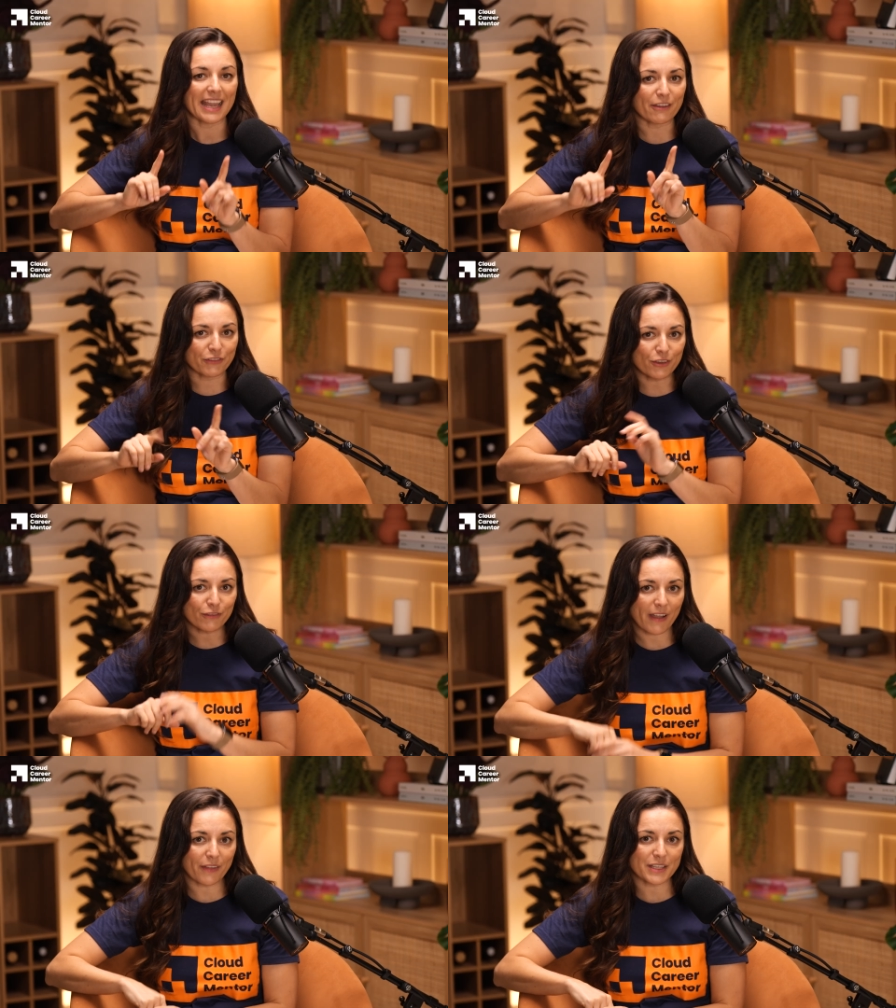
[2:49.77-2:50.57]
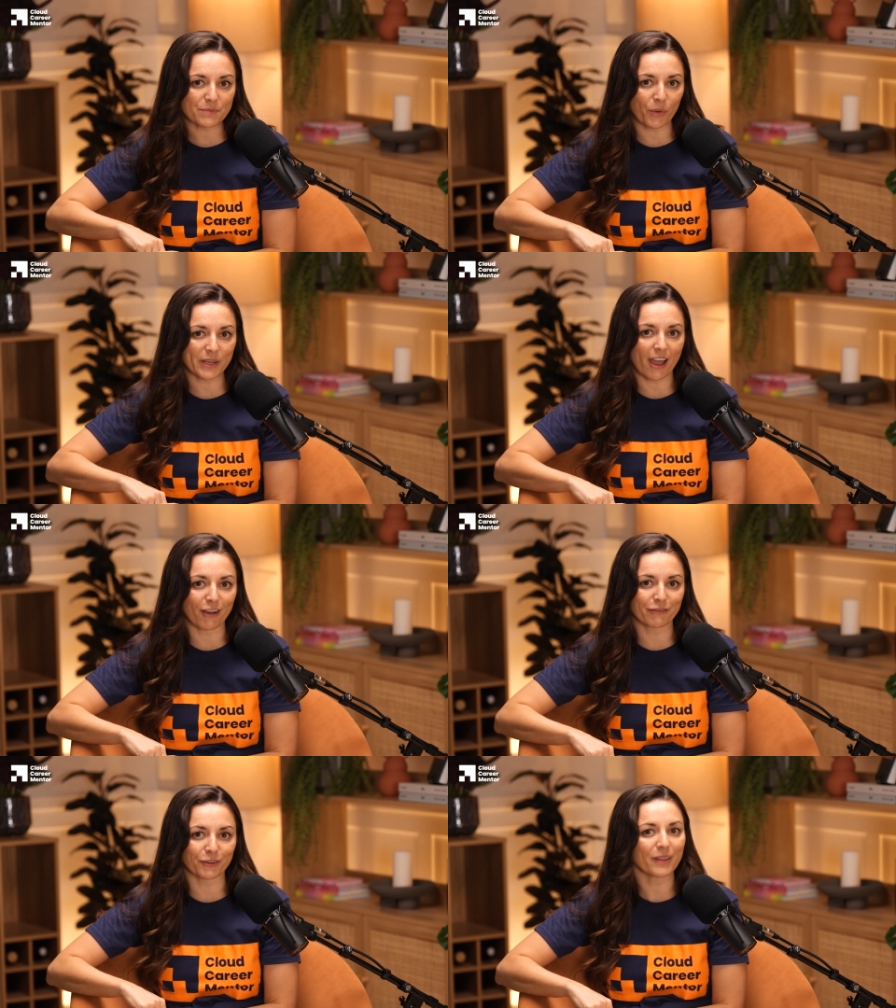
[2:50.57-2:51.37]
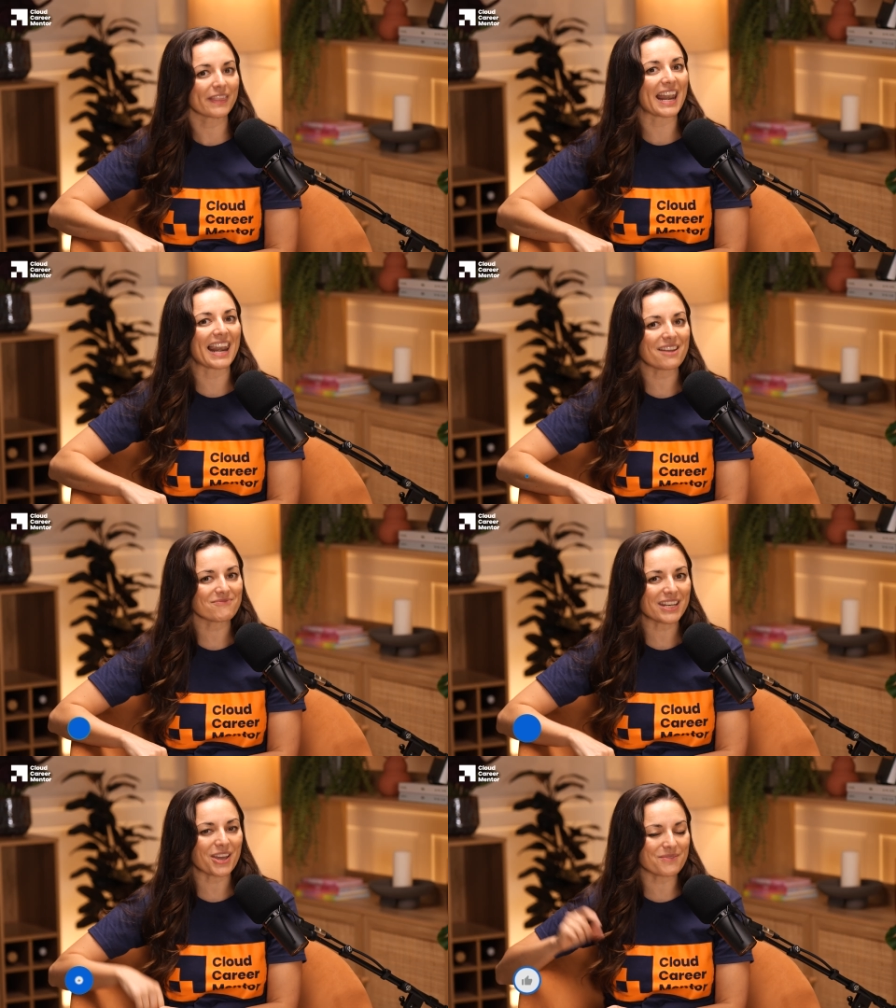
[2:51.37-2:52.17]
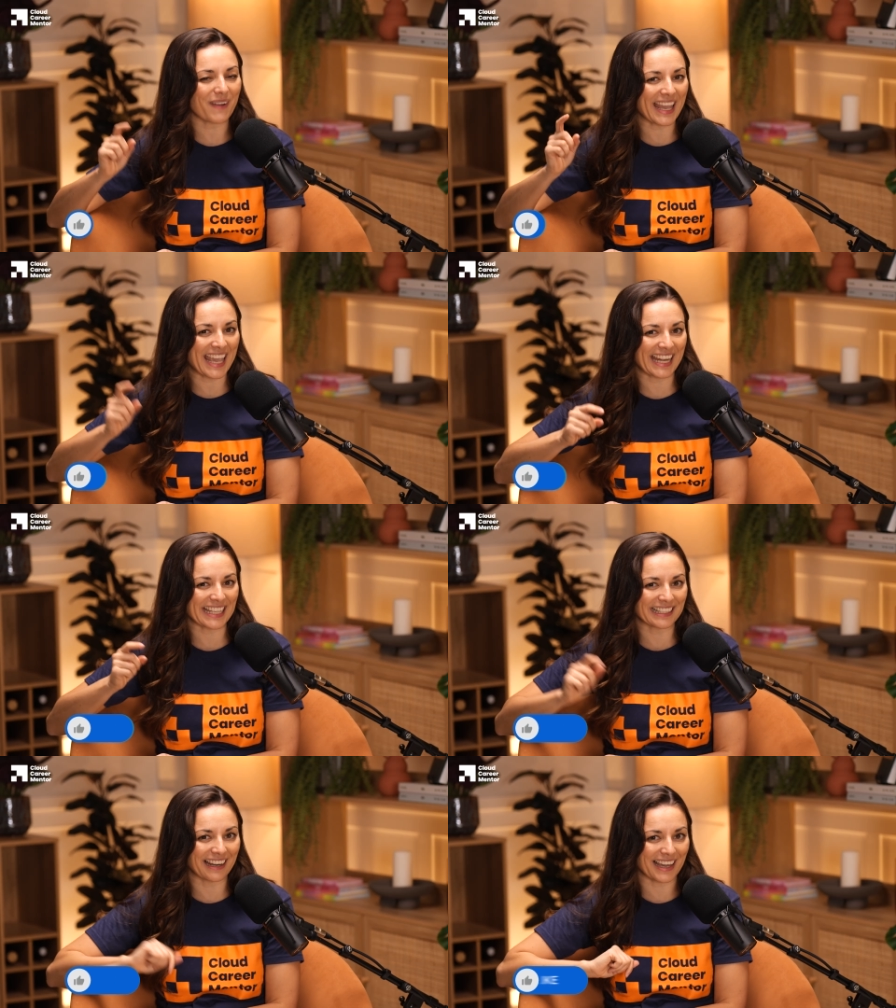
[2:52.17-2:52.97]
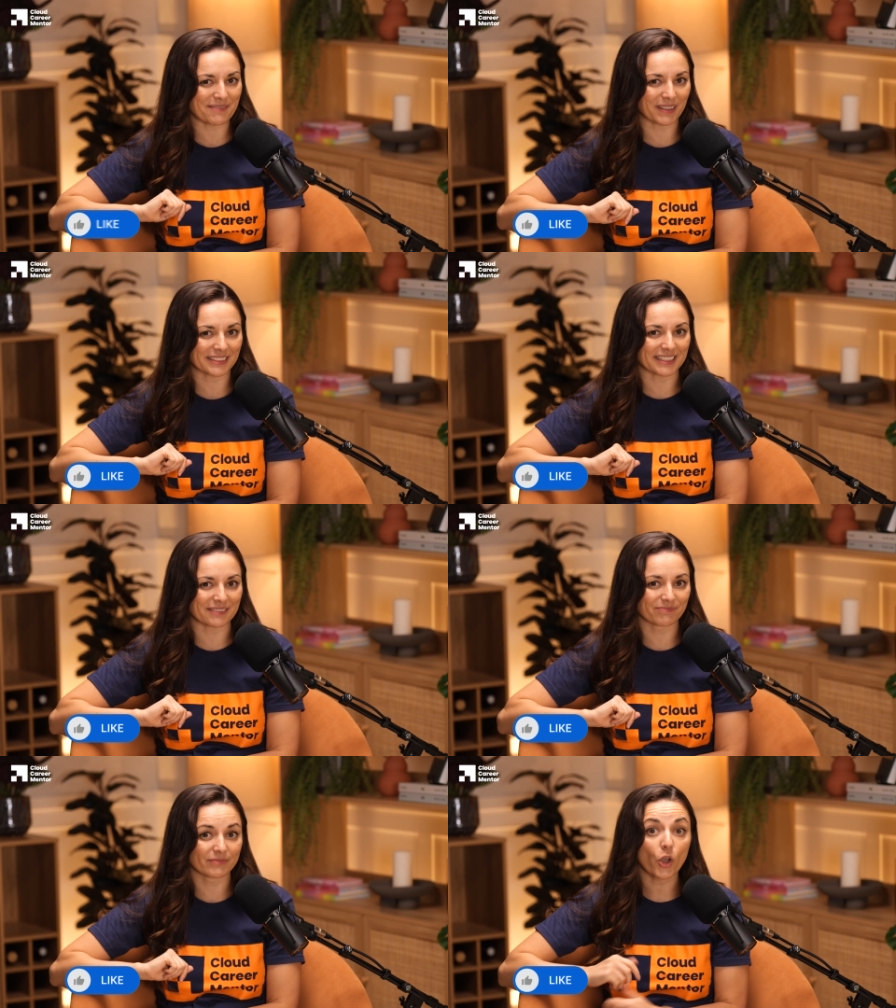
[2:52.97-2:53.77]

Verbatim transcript: If you found this point helpful, then let me know by hitting the like button.